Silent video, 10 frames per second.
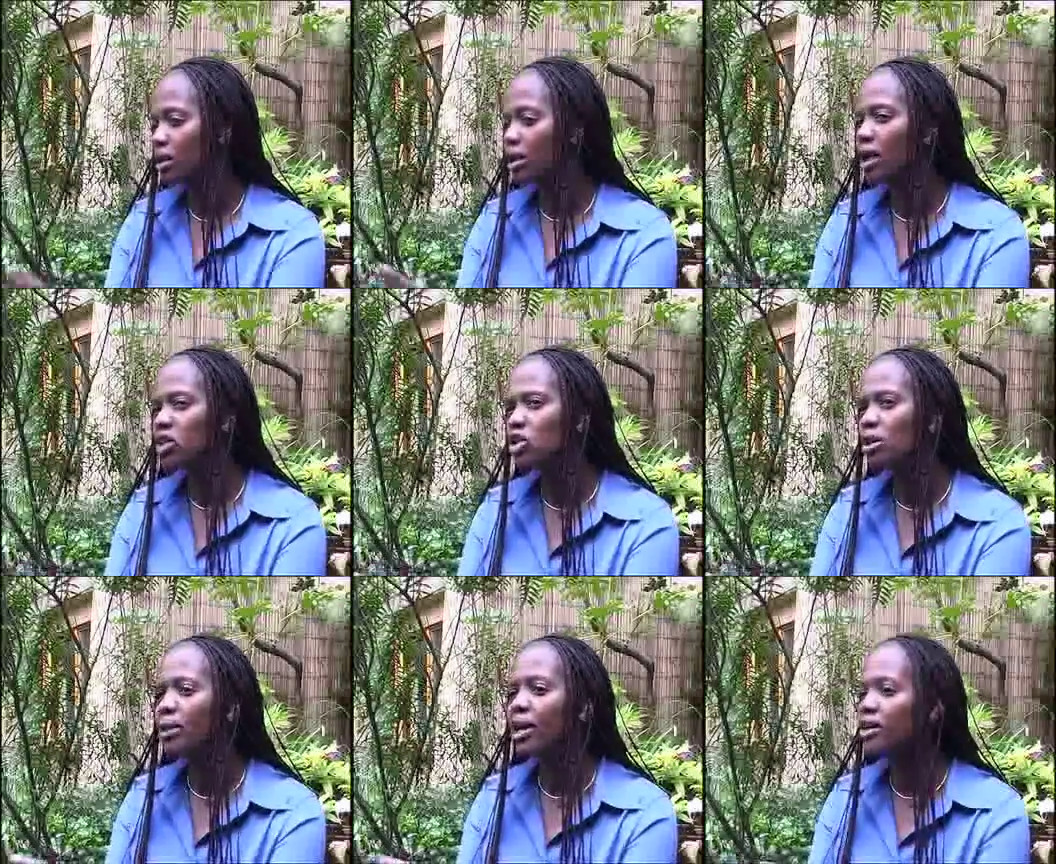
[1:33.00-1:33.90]
cultural
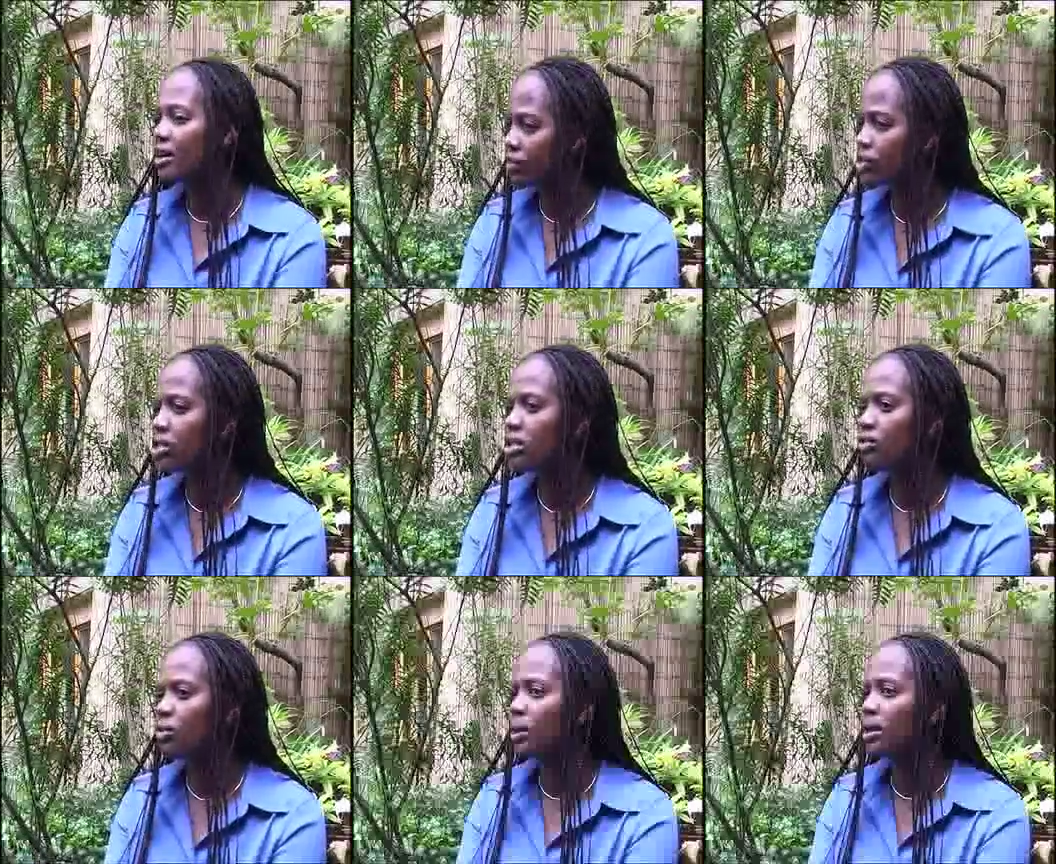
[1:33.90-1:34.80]
biodiversity, if
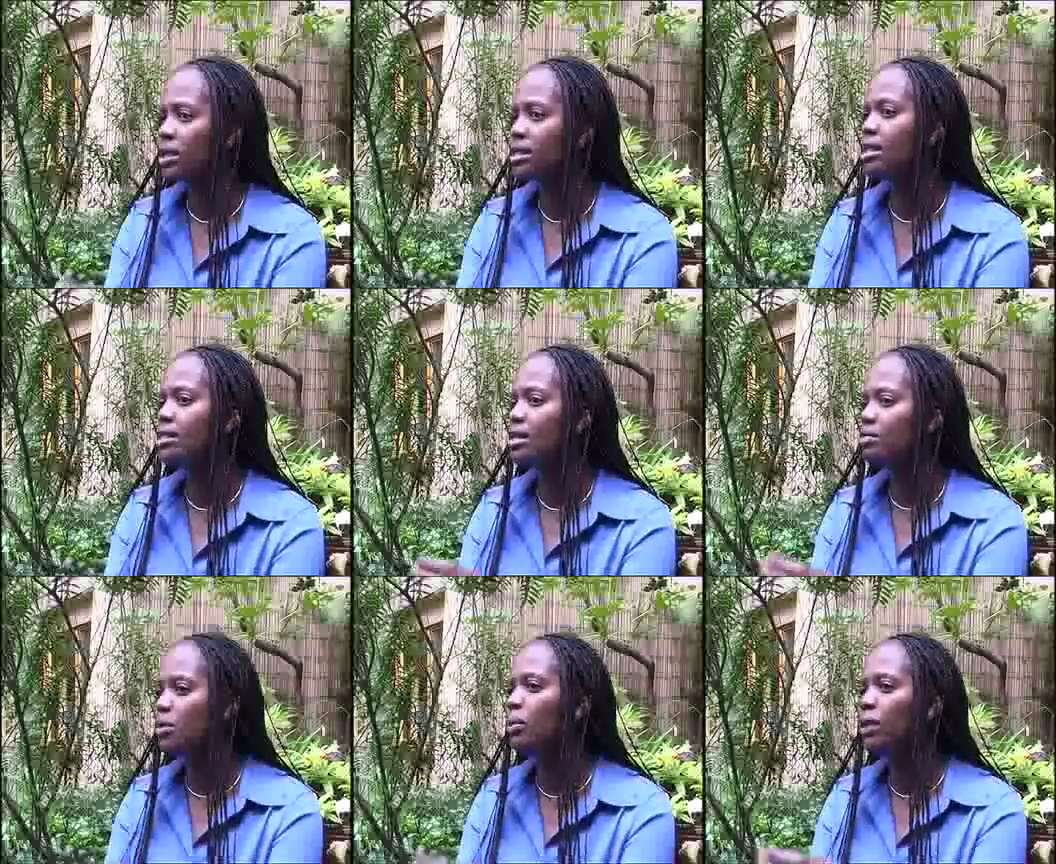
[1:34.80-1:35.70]
you will, in the sense that
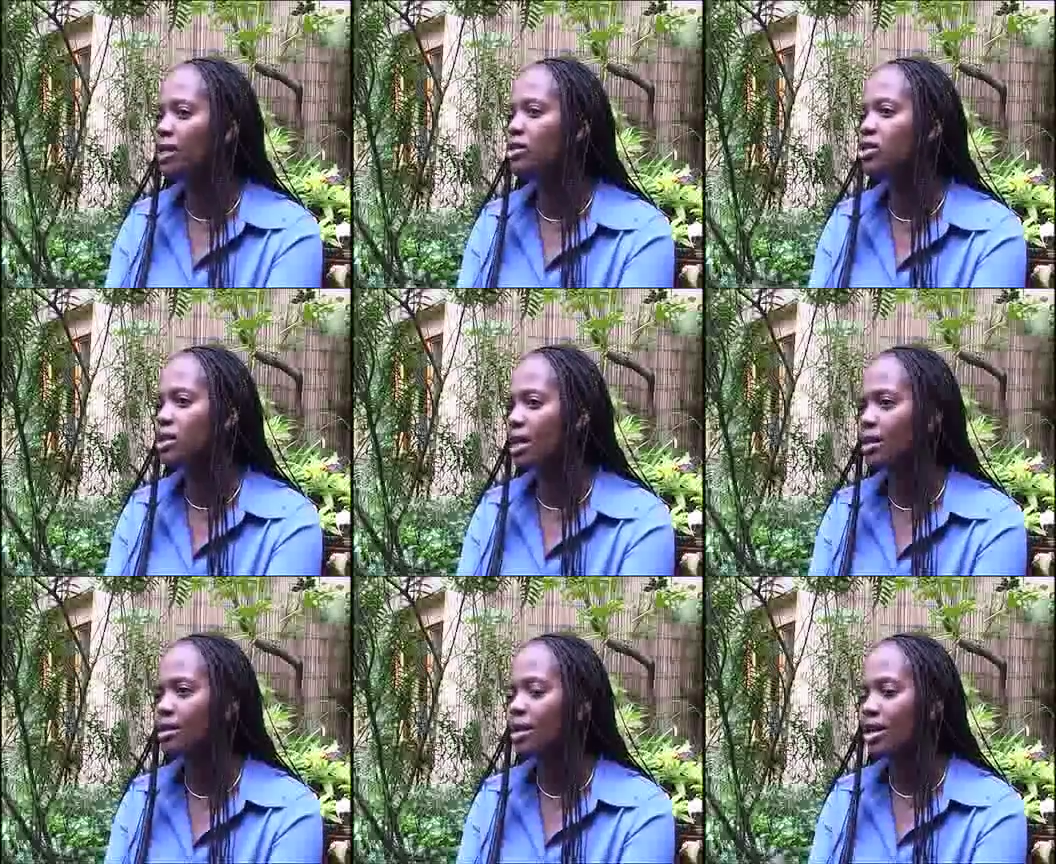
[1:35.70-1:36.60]
people
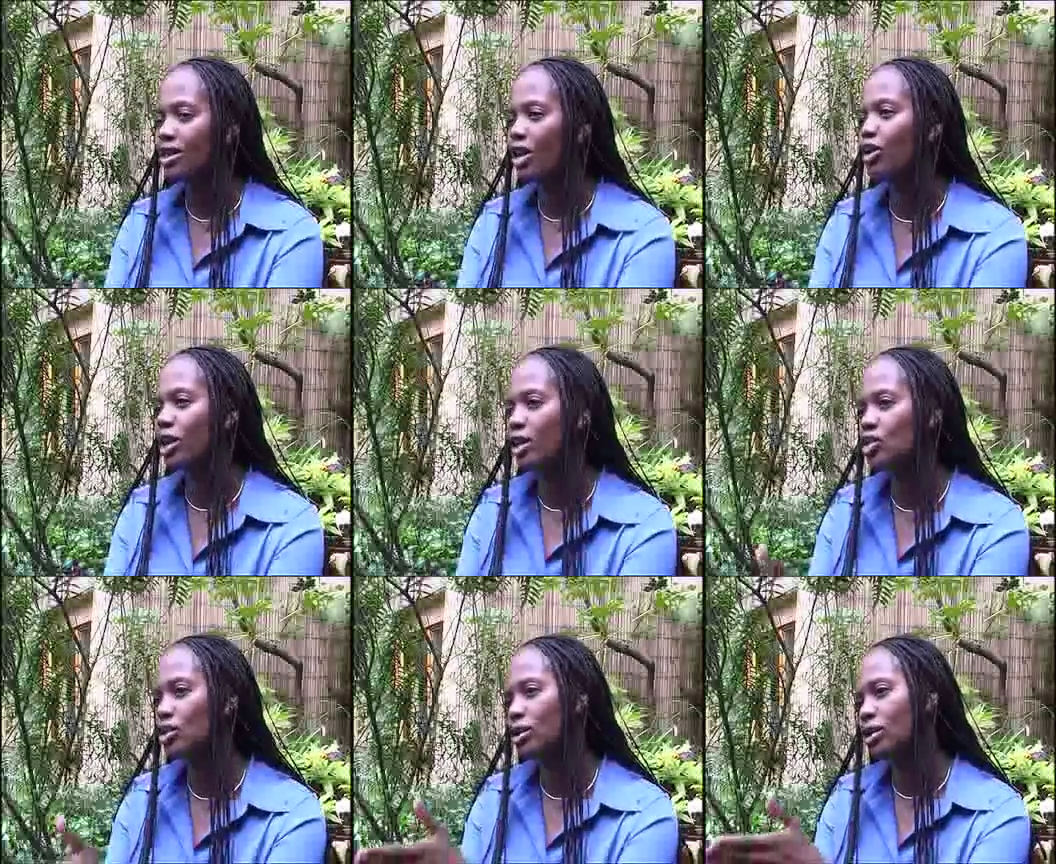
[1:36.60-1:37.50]
understand their
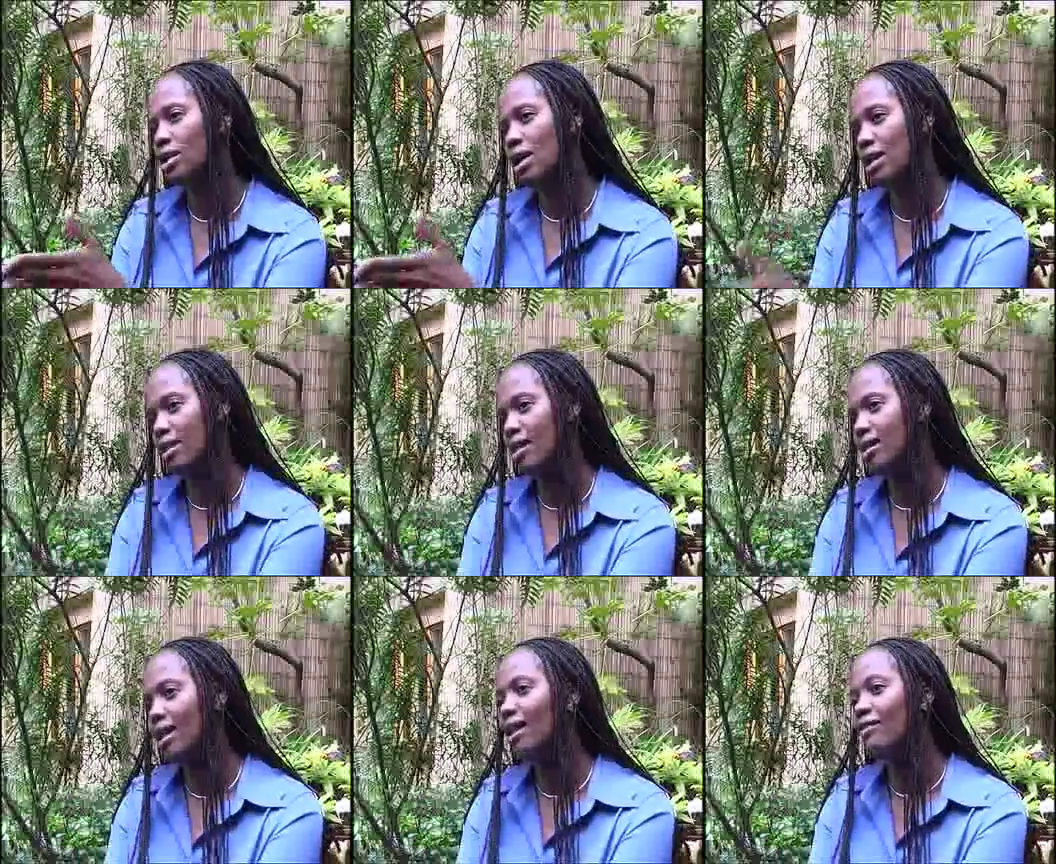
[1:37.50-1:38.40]
connection and that
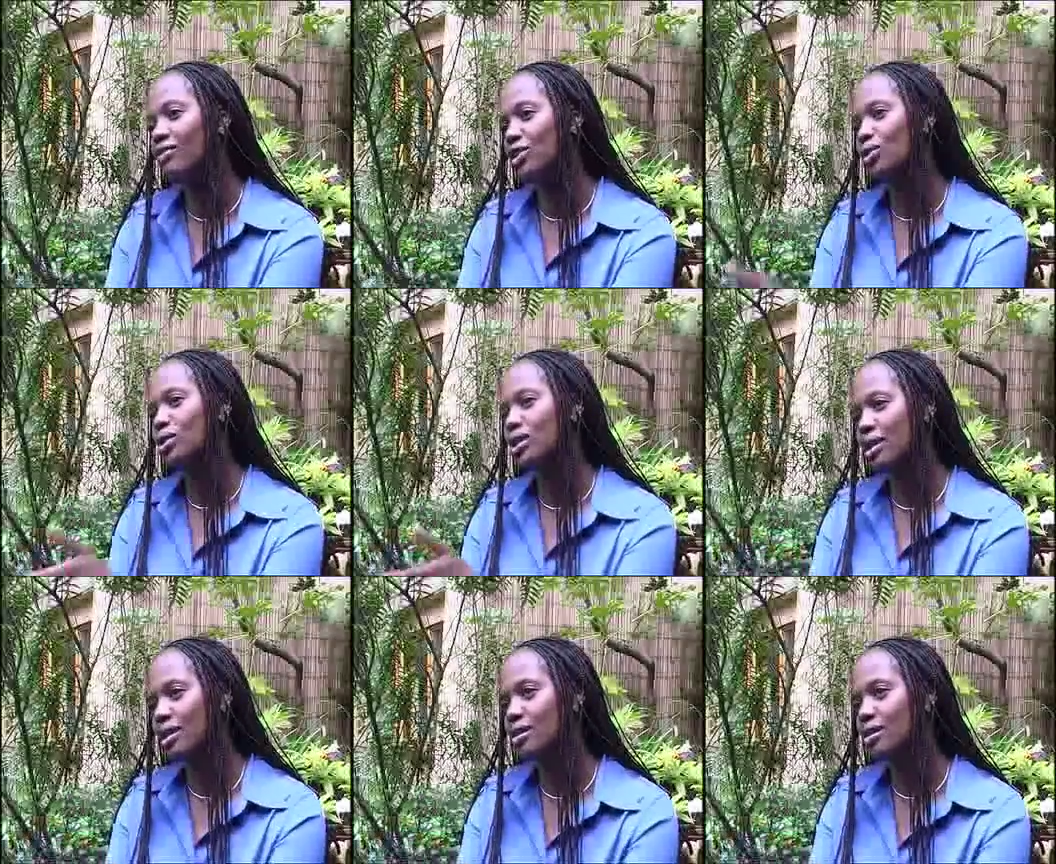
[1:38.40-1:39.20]
their livelihoods and